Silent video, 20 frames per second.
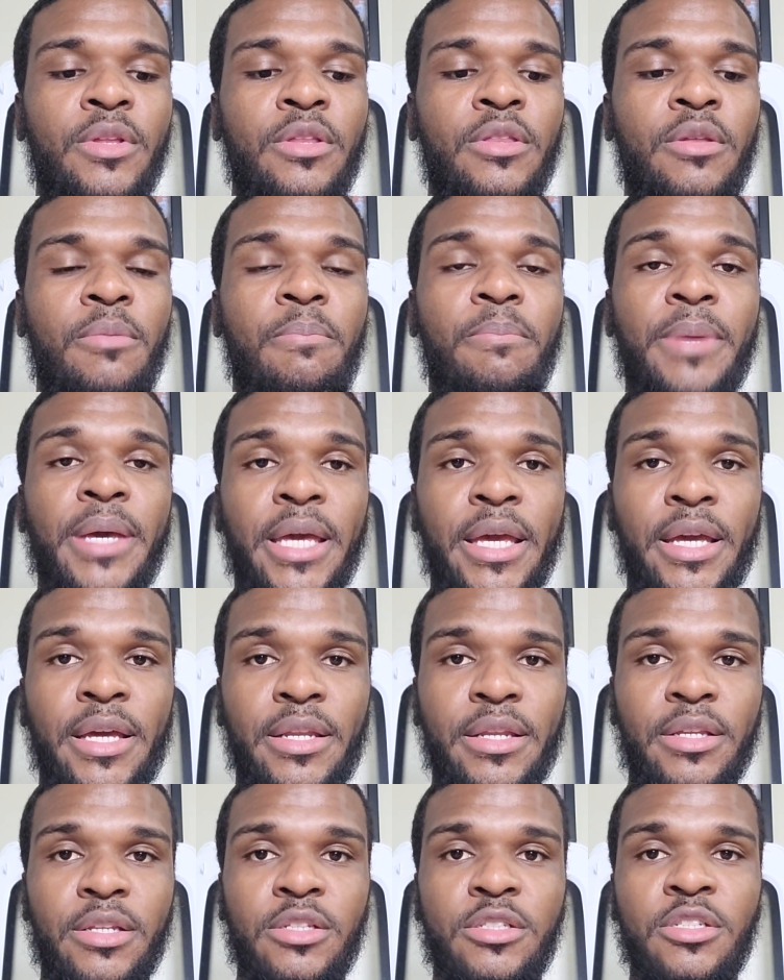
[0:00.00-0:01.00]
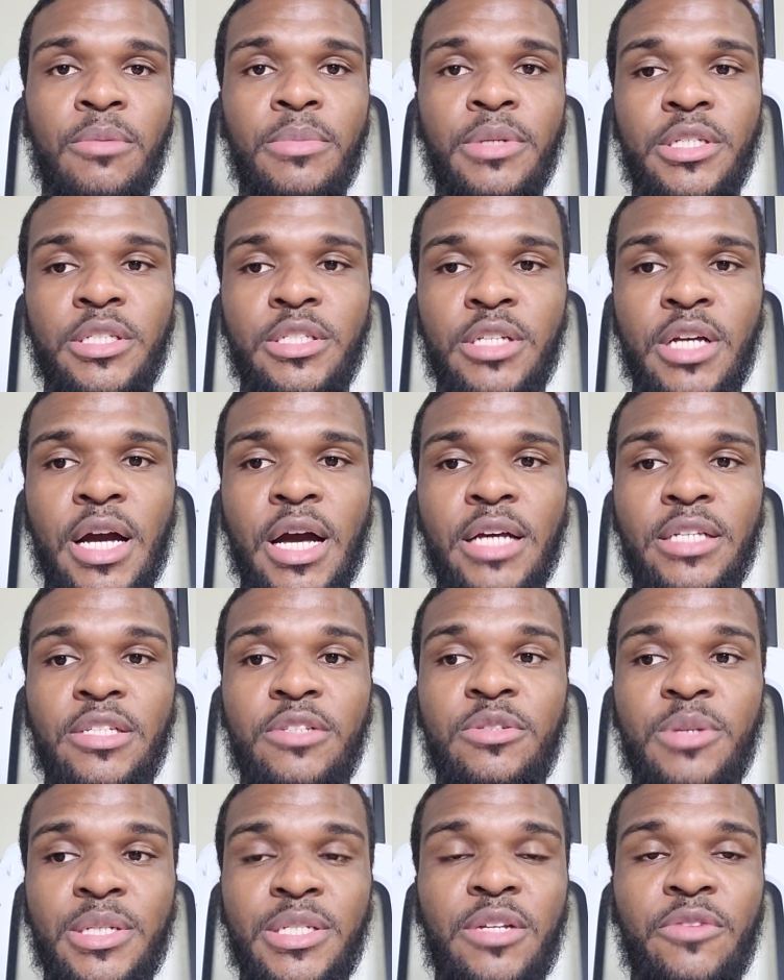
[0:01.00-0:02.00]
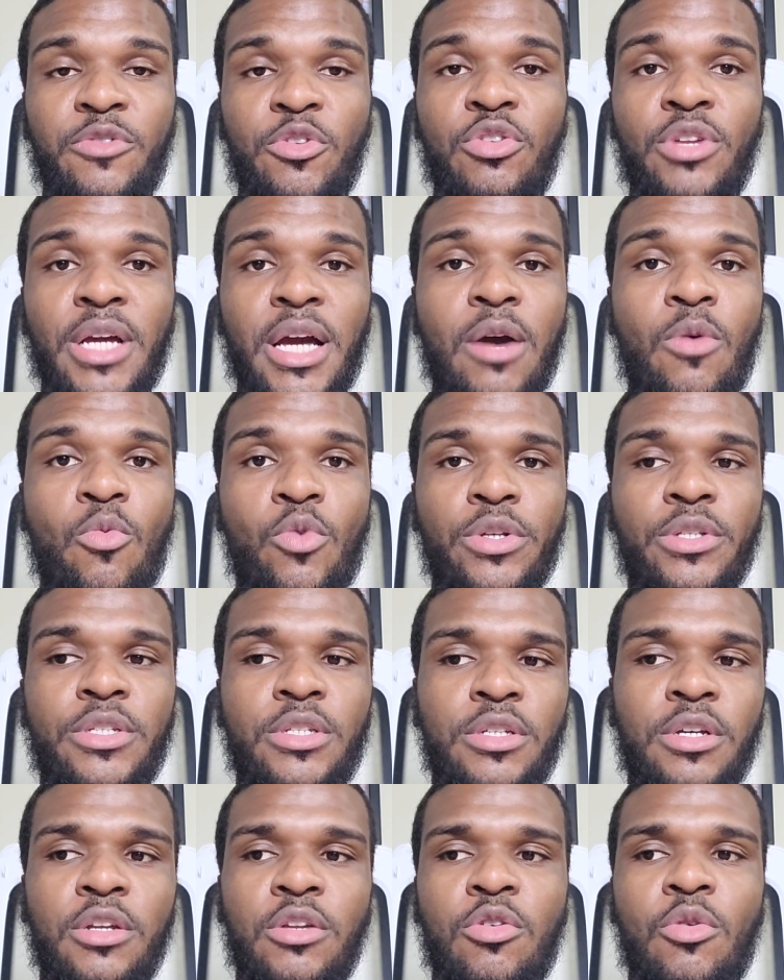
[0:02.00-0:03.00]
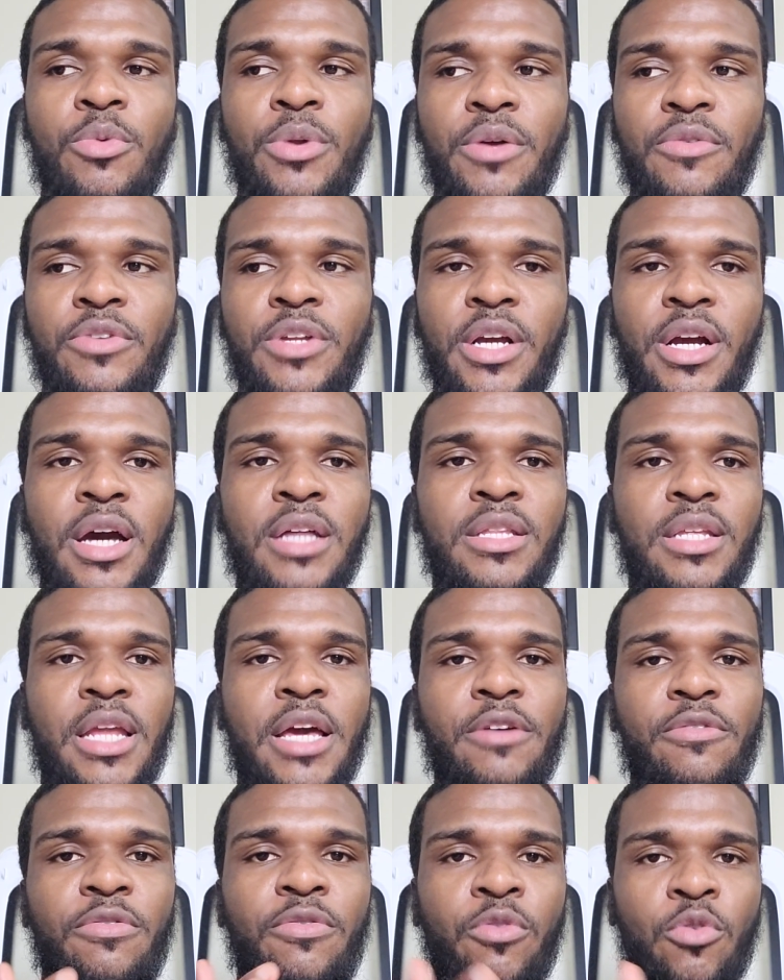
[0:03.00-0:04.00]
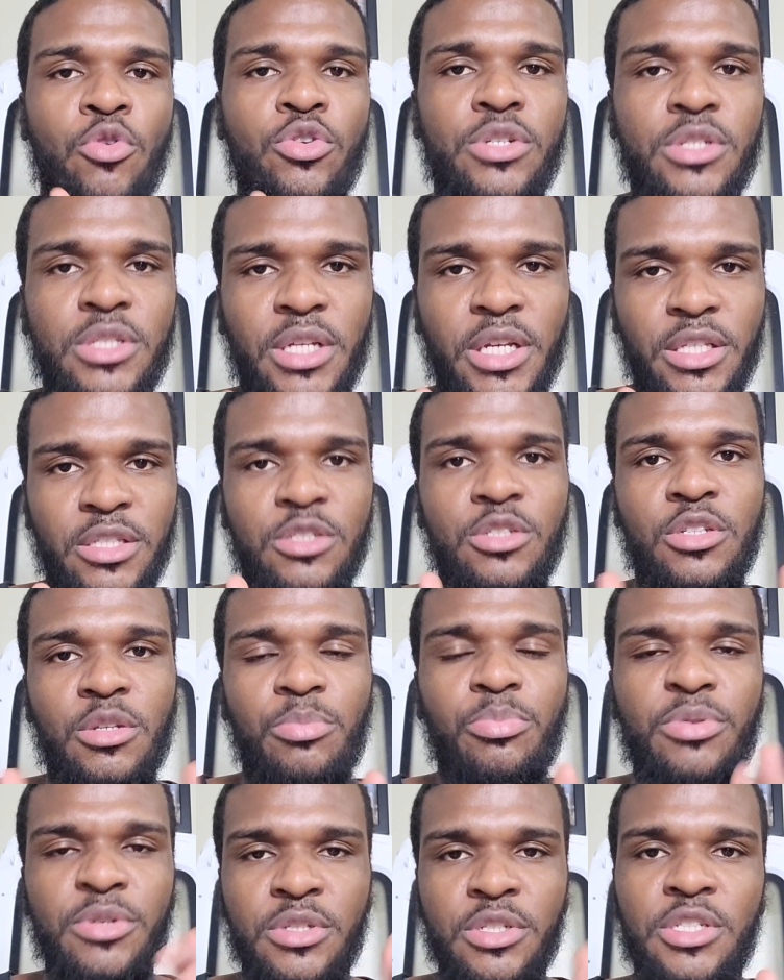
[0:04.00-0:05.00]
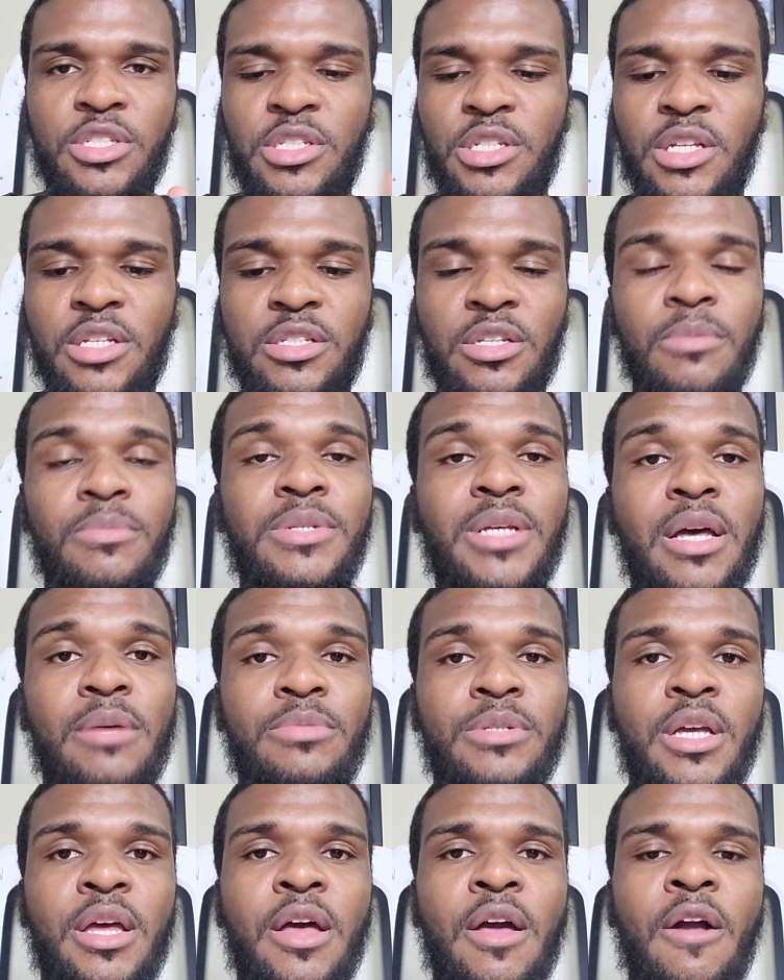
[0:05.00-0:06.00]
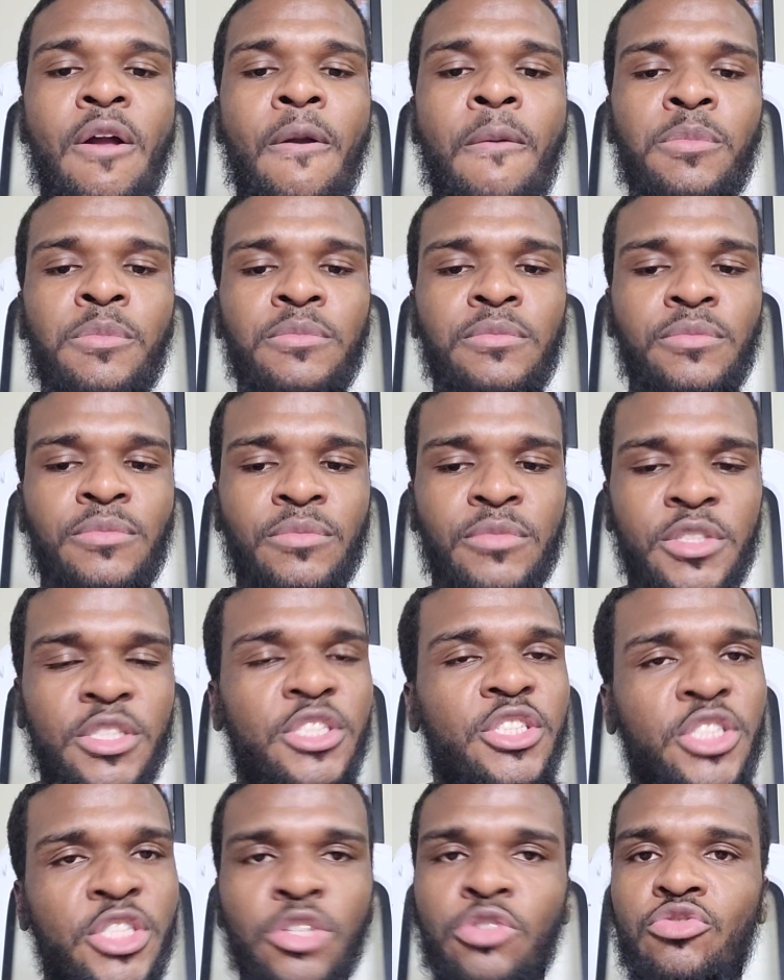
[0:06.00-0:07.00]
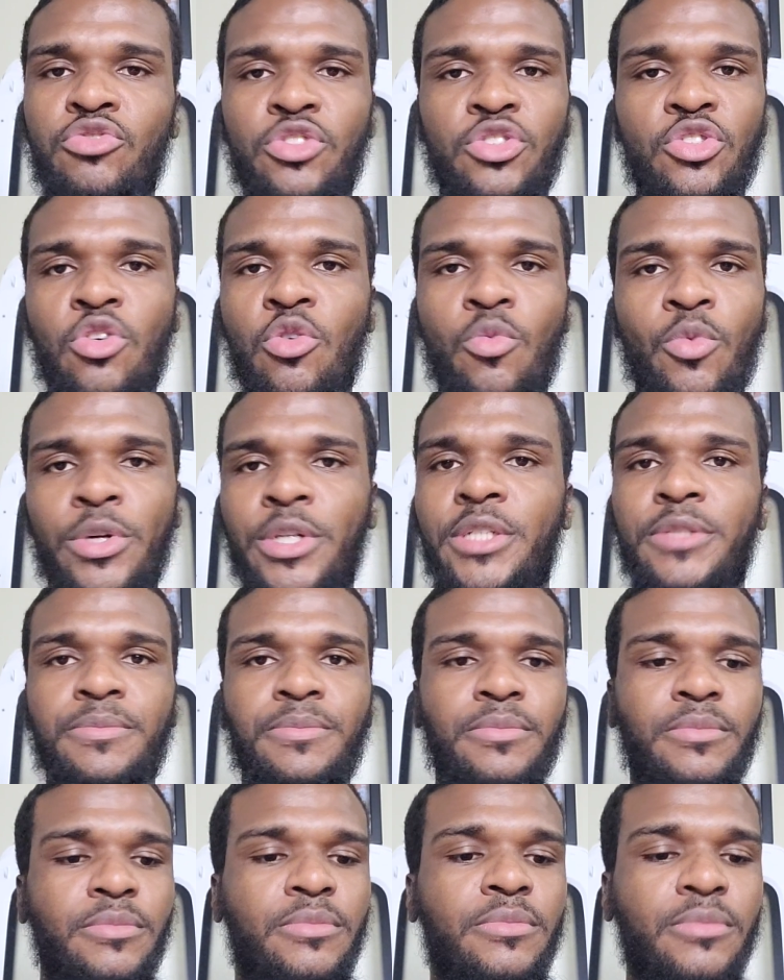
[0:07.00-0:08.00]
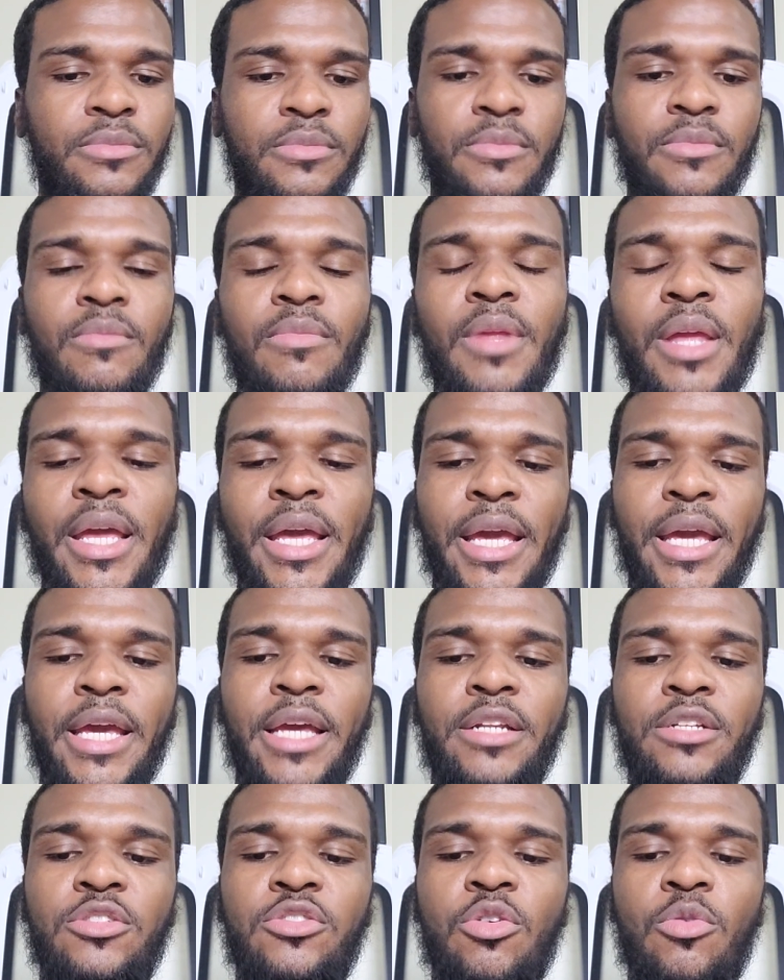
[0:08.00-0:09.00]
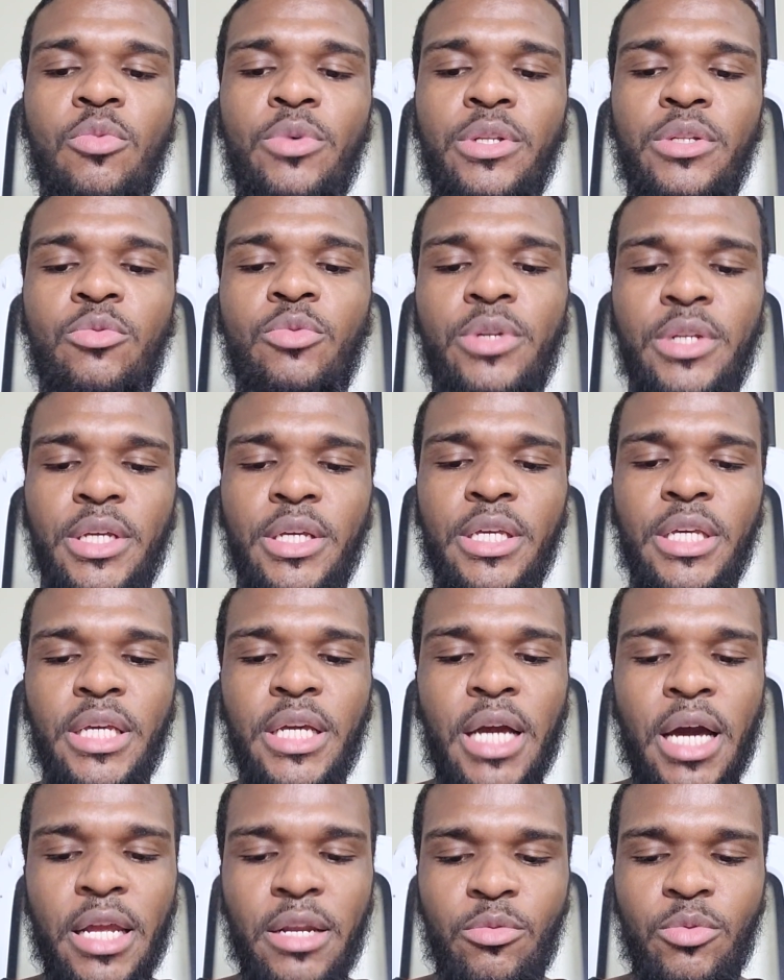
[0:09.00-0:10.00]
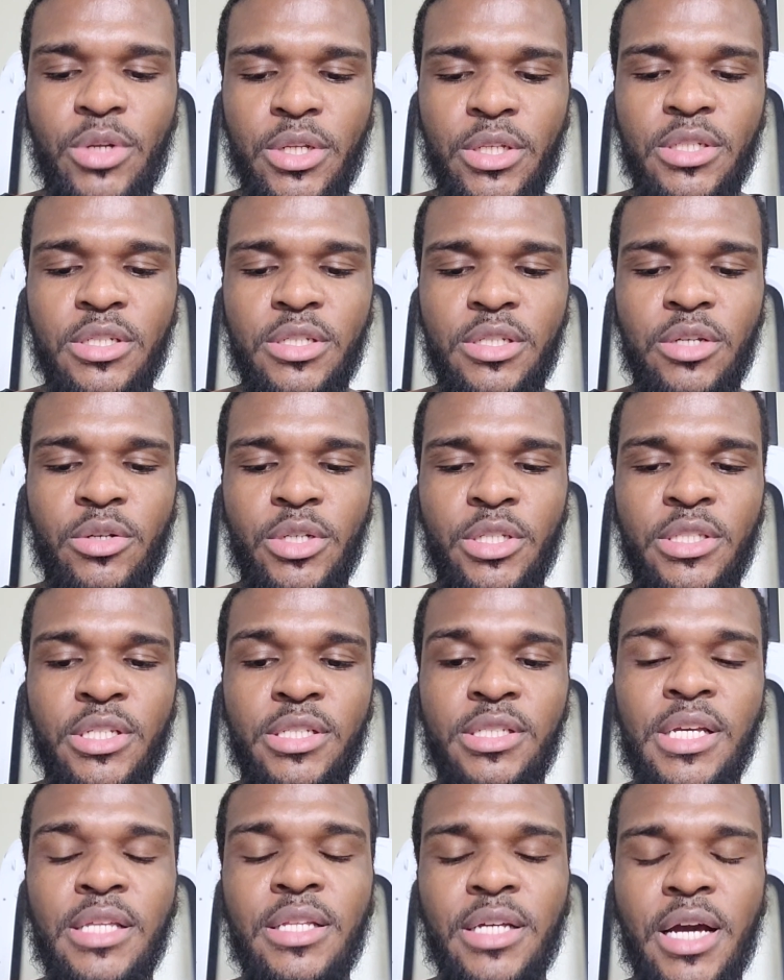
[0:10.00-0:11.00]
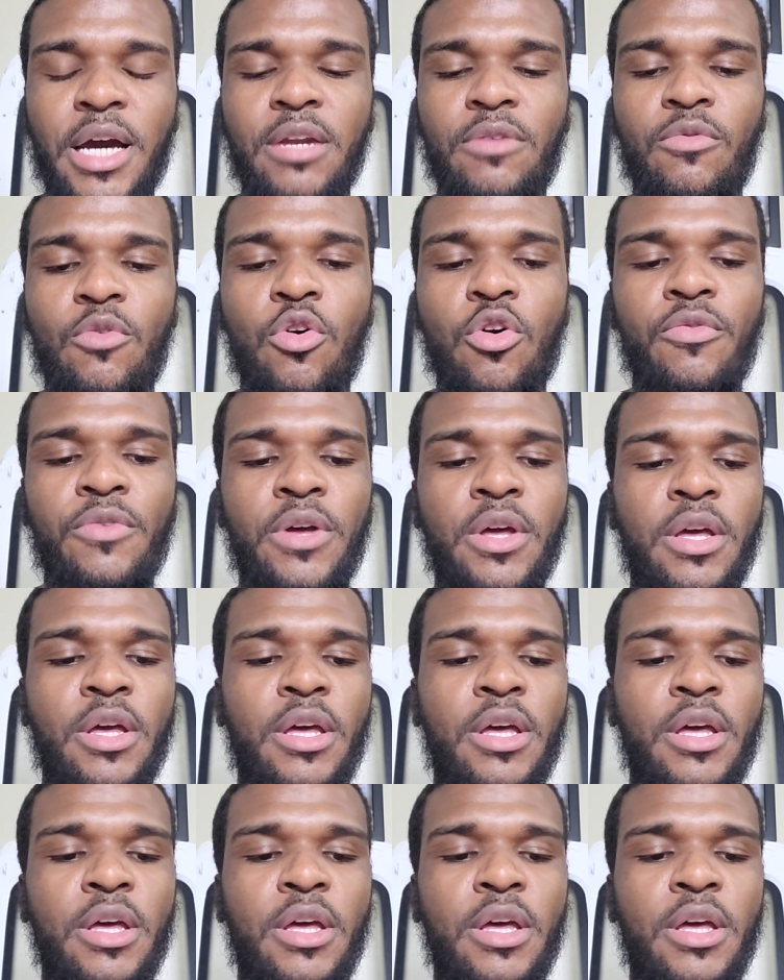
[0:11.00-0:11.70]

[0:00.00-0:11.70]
the man, some of these guys, especially if they only got one son or whatever, they're kind of like forced into the position. And sometimes these children don't want it. And so when his descendant got involved,